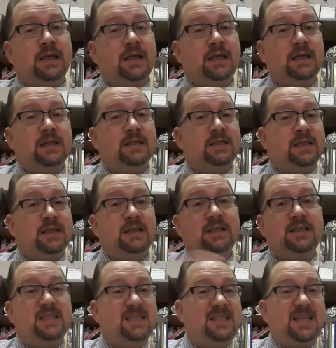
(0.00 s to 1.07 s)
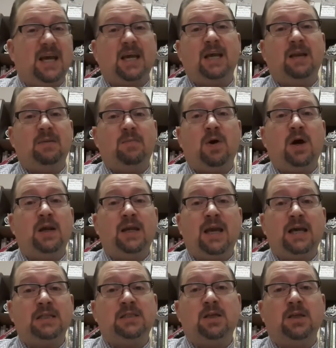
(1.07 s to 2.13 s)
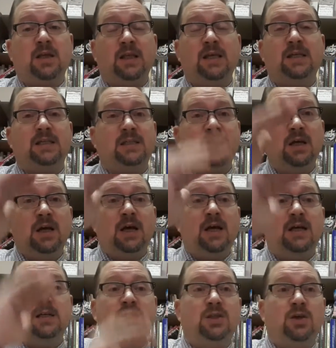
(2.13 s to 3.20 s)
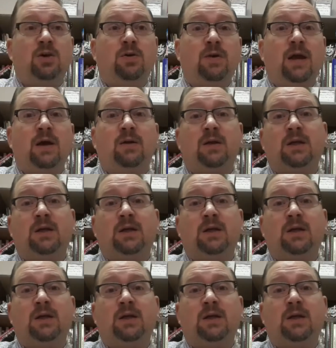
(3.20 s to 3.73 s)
it is the second podcast on the list as you go down,